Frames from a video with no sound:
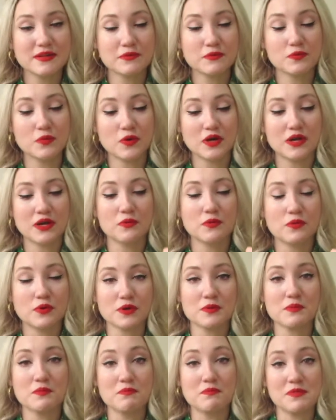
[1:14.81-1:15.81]
what I
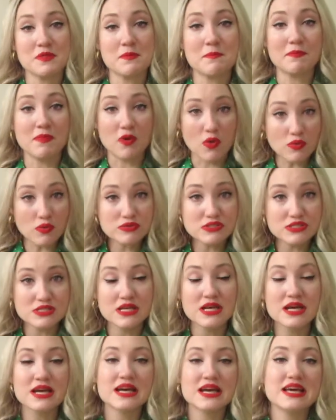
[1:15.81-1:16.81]
work the
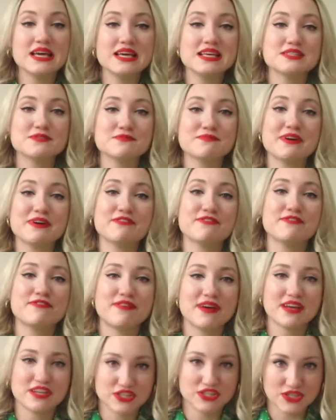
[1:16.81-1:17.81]
most is my
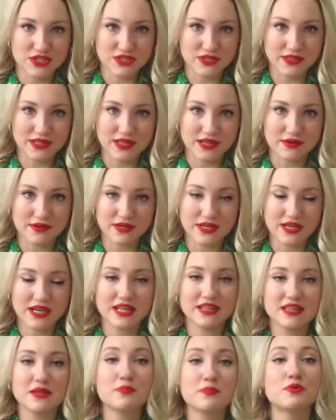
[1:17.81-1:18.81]
fashion area
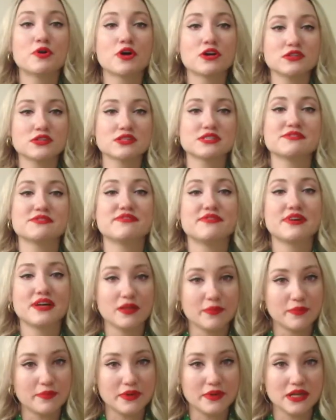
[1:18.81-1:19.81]
and the product
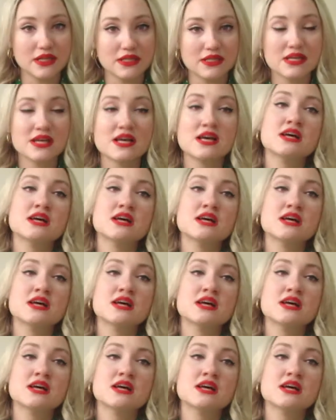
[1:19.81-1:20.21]
development.